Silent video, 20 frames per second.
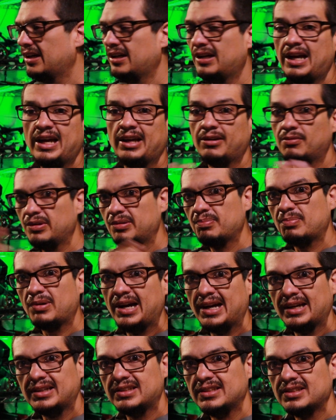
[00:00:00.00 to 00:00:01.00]
and with
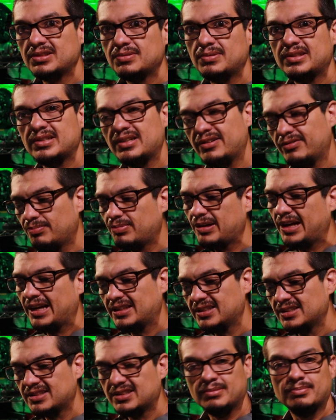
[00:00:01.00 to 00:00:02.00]
practice, which I've
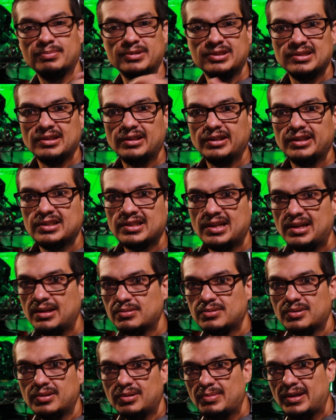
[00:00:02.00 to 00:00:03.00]
practiced a bazillion
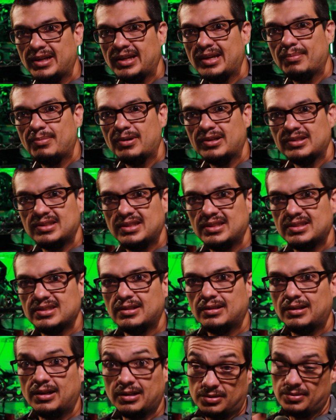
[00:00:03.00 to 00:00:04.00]
times with my GEP-RC
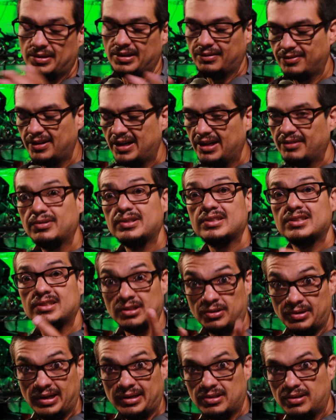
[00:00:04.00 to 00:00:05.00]
Cinelog 25, which is a
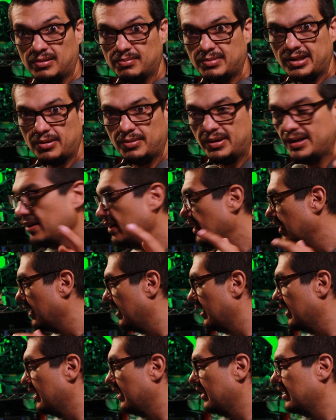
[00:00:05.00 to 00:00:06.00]
great drone, by the way,
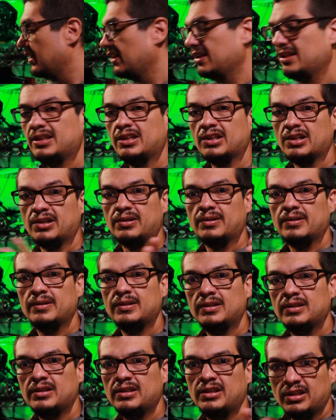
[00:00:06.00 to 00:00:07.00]
you know,
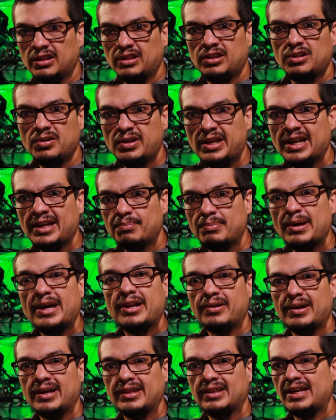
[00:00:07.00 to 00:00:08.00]
you get
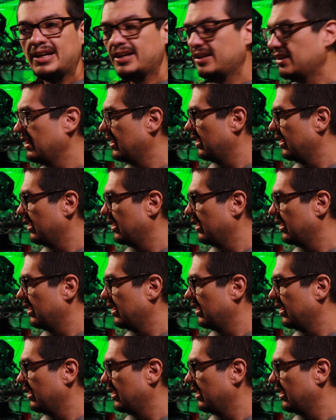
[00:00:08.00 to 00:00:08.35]
better at that.